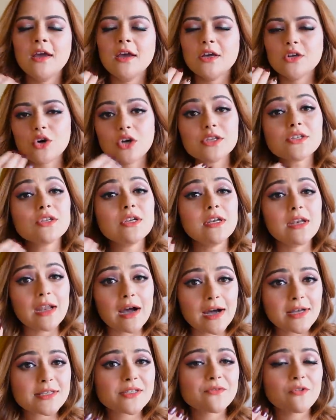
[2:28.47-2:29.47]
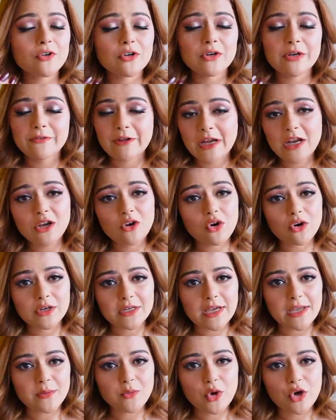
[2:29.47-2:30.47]
It also lasts for a very long
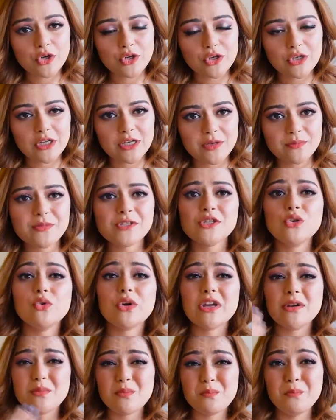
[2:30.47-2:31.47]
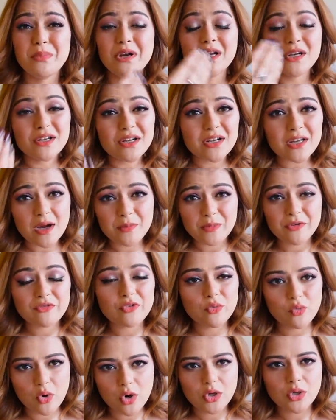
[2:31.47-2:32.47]
time on your lips. You can build it up if
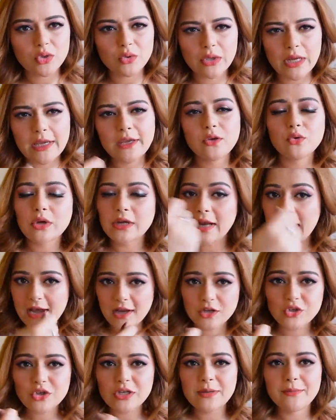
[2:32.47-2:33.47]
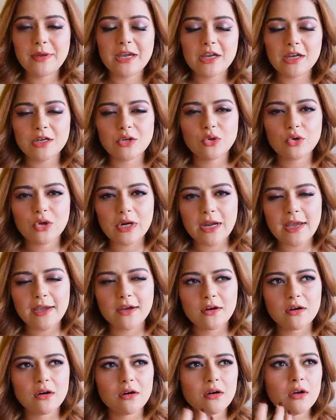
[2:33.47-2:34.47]
you want to. Like, you can actually make it look like
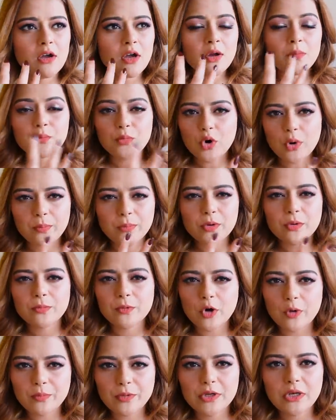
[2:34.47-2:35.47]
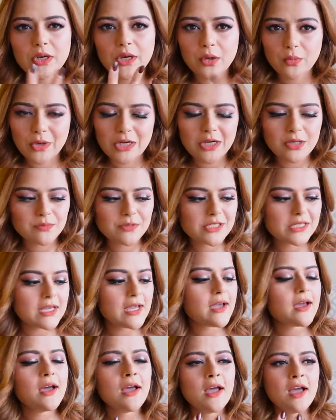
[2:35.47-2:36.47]
a proper liquid
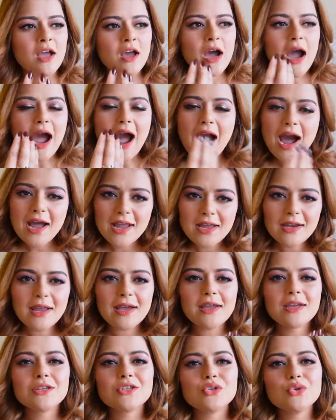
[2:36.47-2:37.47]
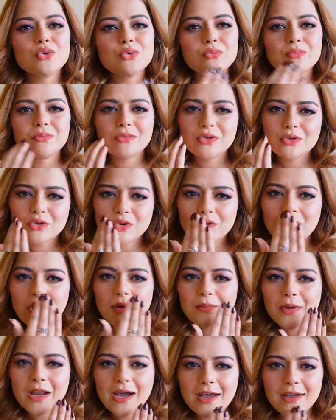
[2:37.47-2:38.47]
lipstick. I like to, you know,
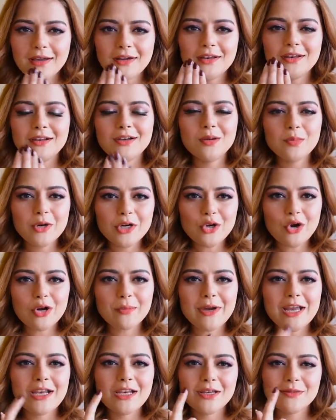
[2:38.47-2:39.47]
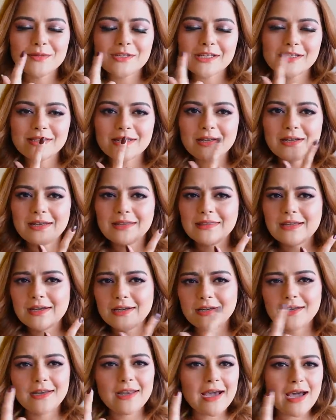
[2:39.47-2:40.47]
apply a little bit on my lips and
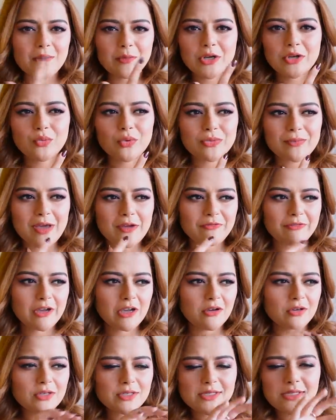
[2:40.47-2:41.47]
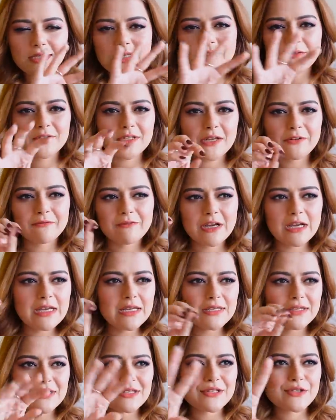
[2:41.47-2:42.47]
then dab it with my fingers. It gives that
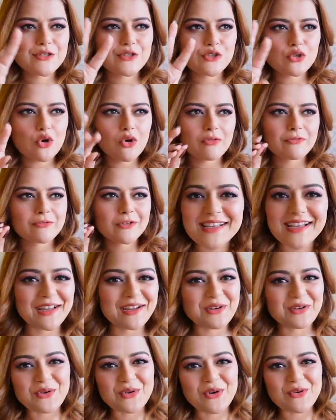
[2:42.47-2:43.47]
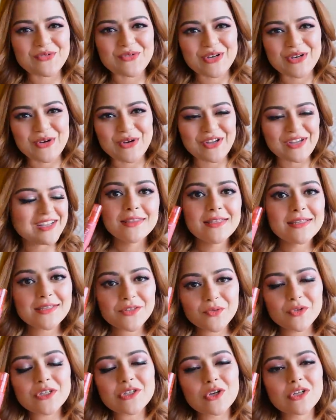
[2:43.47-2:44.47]
very soft kind of a look. This
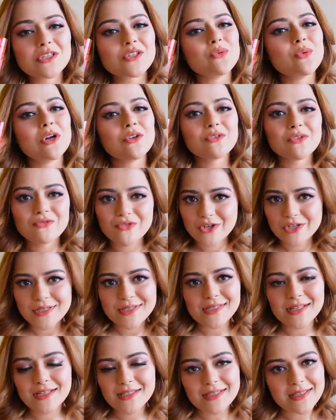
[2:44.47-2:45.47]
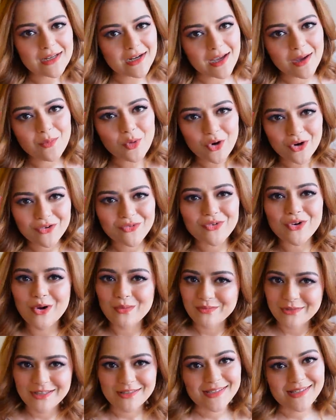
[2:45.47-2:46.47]
was also one of the first things that I bought
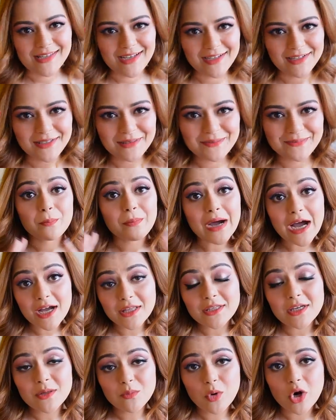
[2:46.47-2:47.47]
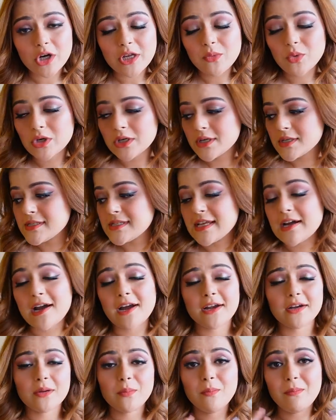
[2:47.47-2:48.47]
from the sale. Bath and Body Works
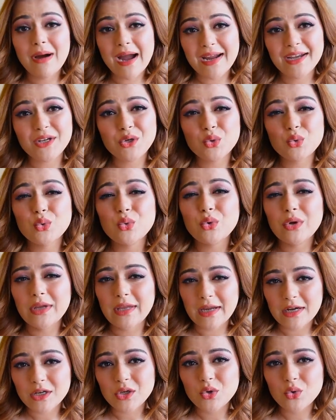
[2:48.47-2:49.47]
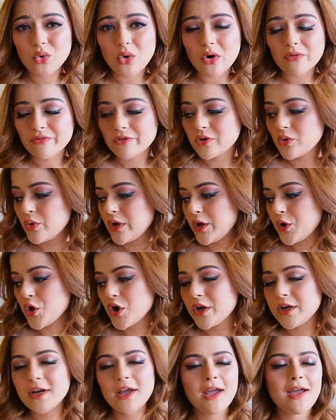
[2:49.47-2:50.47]
had buy two get two offer going
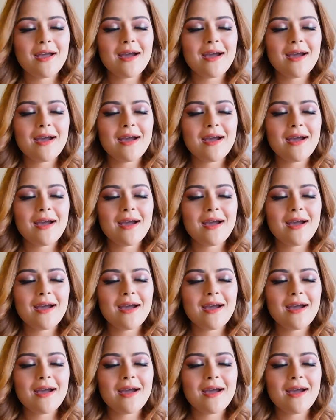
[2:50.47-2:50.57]
on.